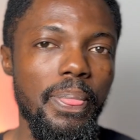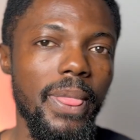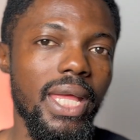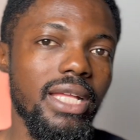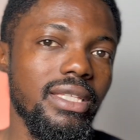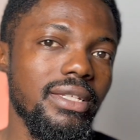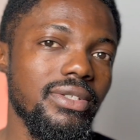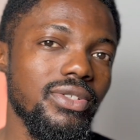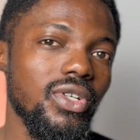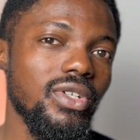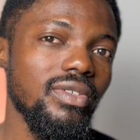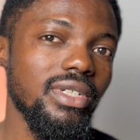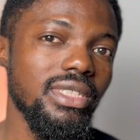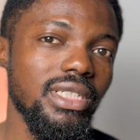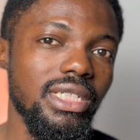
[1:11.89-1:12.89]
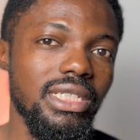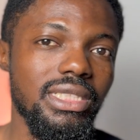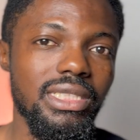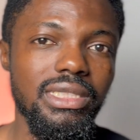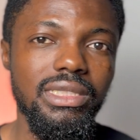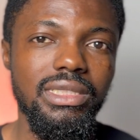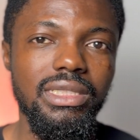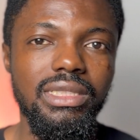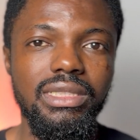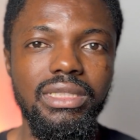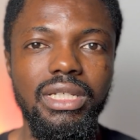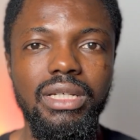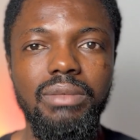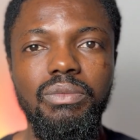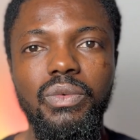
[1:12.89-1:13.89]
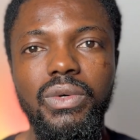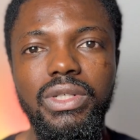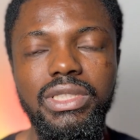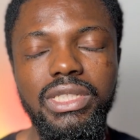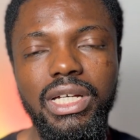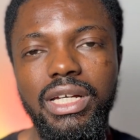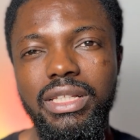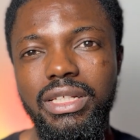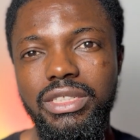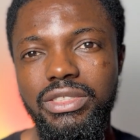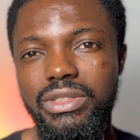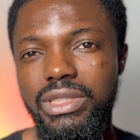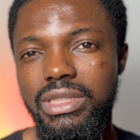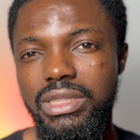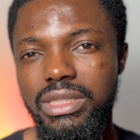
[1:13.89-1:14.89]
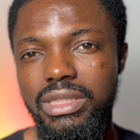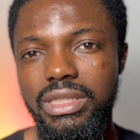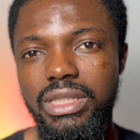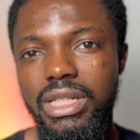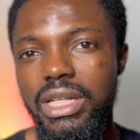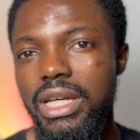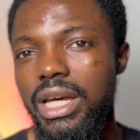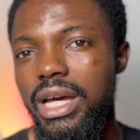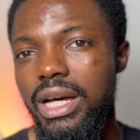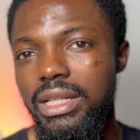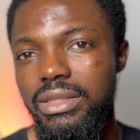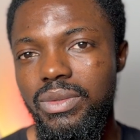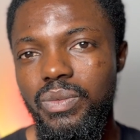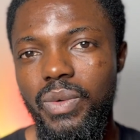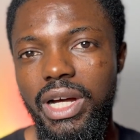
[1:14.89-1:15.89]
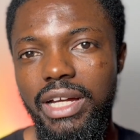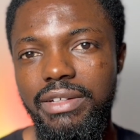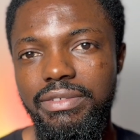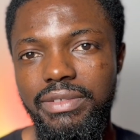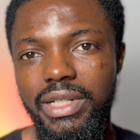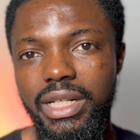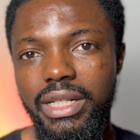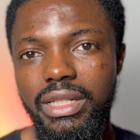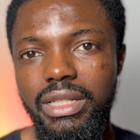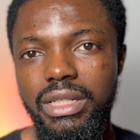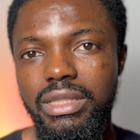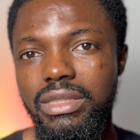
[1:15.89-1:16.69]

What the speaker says: and this covers the heating system, water, electricity, and the Wi-Fi.